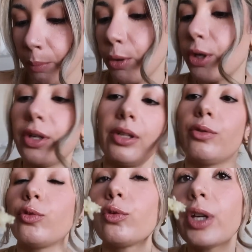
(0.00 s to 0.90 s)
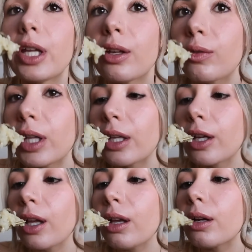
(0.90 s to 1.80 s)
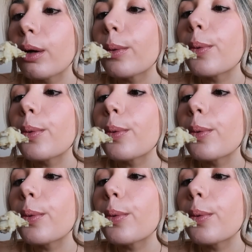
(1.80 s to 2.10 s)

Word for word: But it is really, really good.